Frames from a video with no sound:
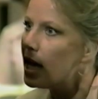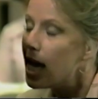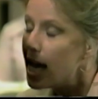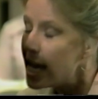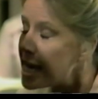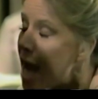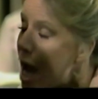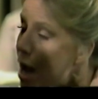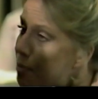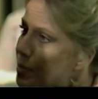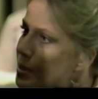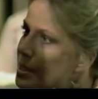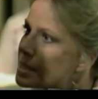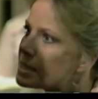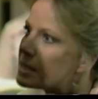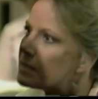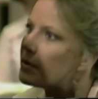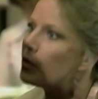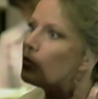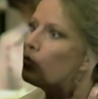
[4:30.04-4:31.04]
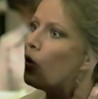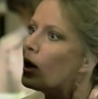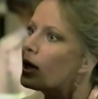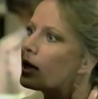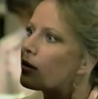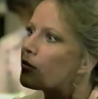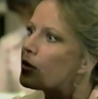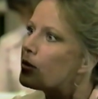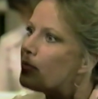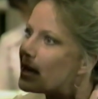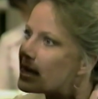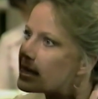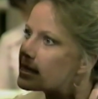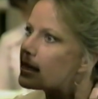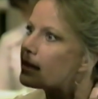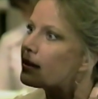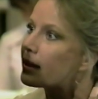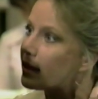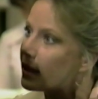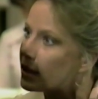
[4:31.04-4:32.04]
He happens to be one of the
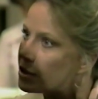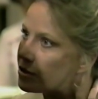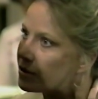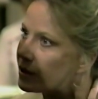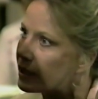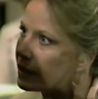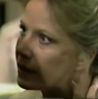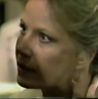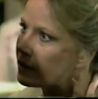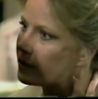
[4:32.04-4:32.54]
best in the country.